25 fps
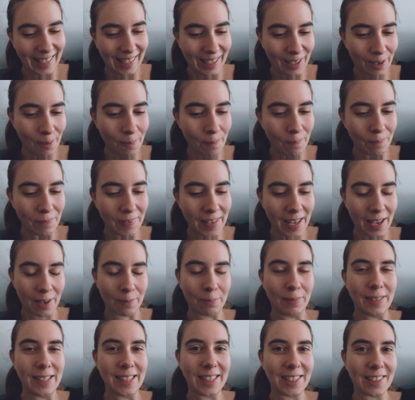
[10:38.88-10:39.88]
yeah,
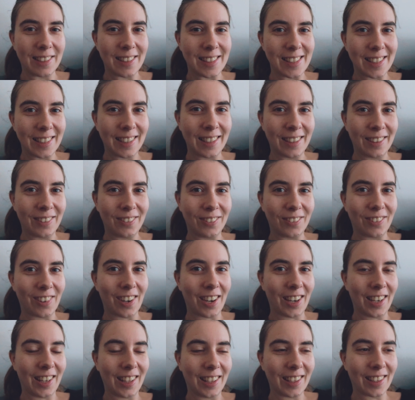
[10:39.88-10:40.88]
please consider
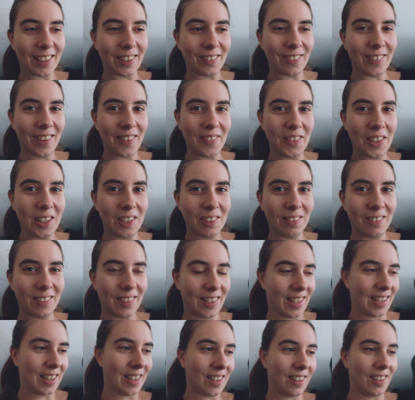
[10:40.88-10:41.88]
writing a
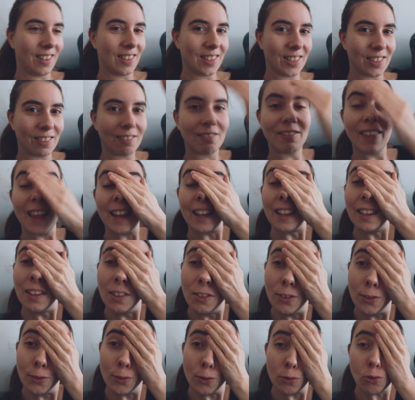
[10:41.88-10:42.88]
review. And also thank
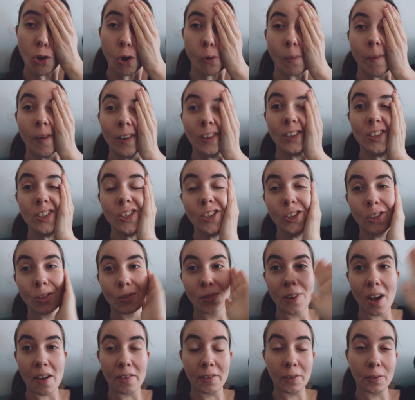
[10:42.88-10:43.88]
you so much
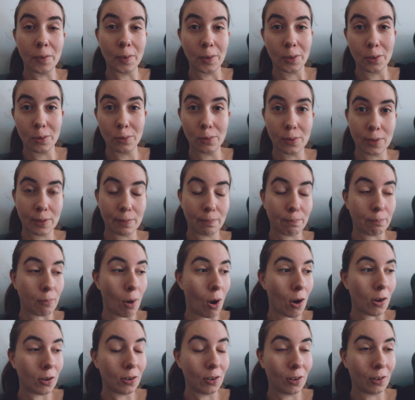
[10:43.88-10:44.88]
to everyone who's
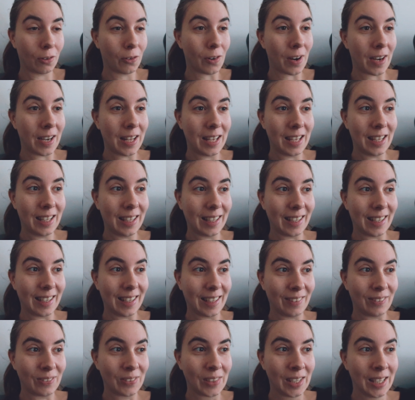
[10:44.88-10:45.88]
bought it already.
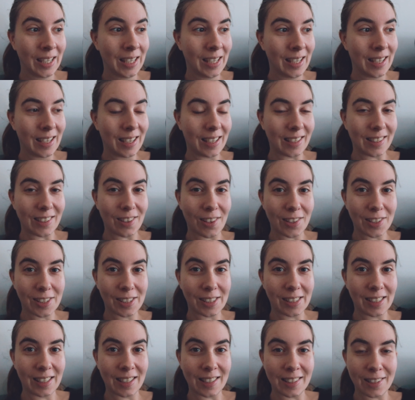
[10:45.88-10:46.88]
I saw
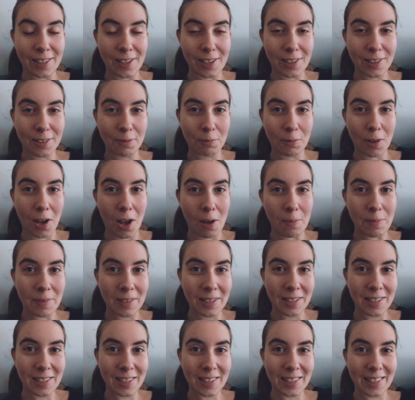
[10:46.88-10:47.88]
some
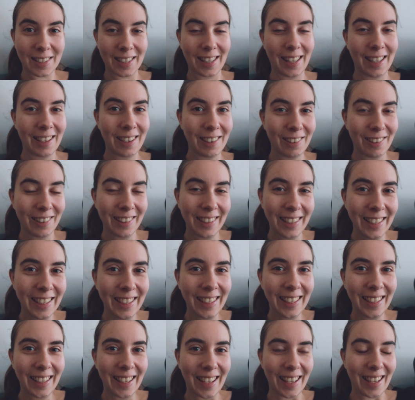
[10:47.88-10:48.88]
comments.
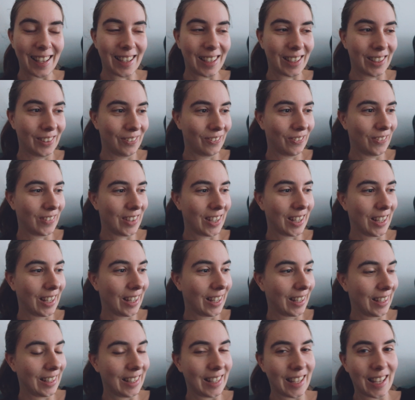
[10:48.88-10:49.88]

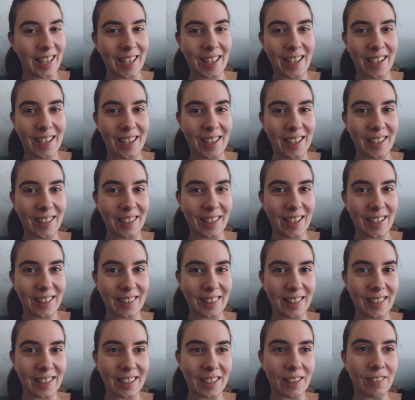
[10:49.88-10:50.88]
Yeah, I
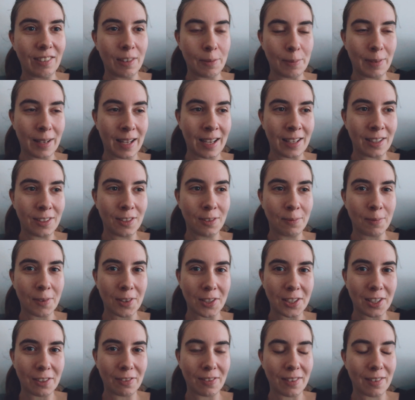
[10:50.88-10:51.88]
think I replied to
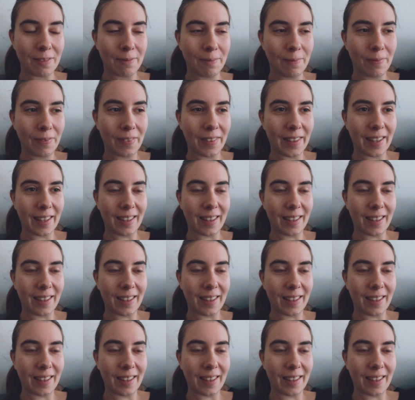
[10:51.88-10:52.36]
most of them.